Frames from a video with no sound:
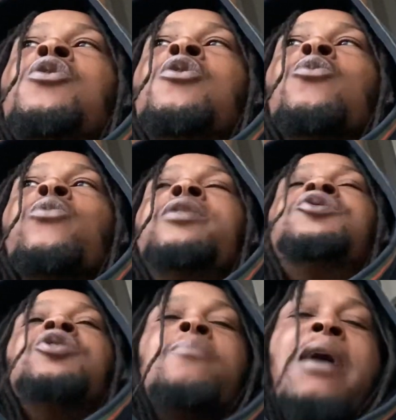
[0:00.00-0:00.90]

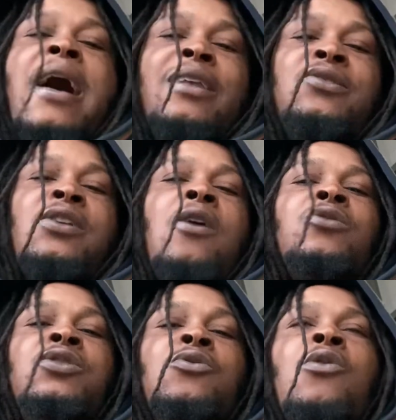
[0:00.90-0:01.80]
reach him or how to talk
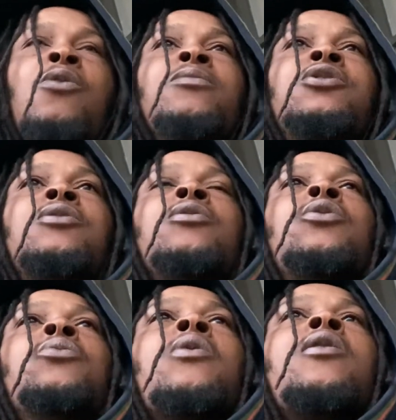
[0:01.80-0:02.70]
to him. You know,
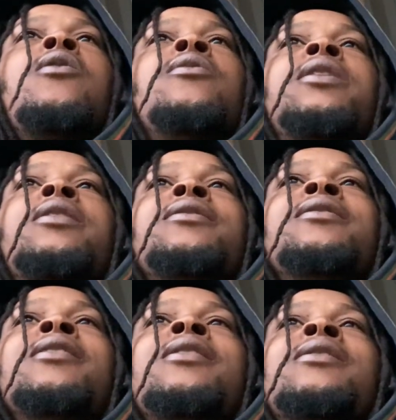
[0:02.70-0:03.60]
the world, and
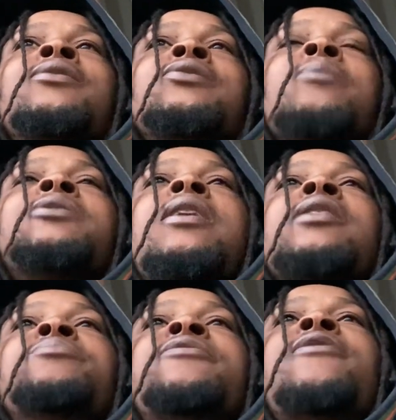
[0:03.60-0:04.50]

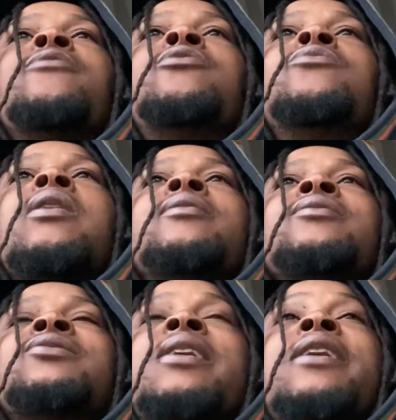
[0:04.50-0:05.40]
sometimes before you
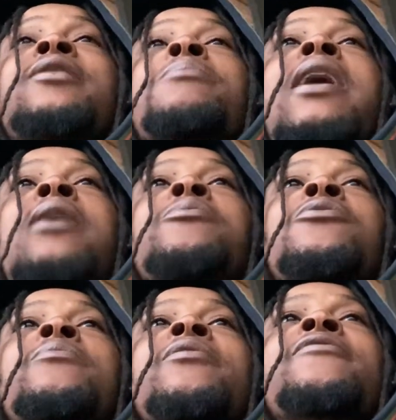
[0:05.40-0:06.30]
understand the Bible
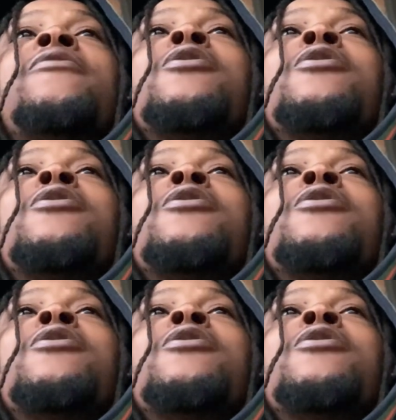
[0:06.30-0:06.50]
and before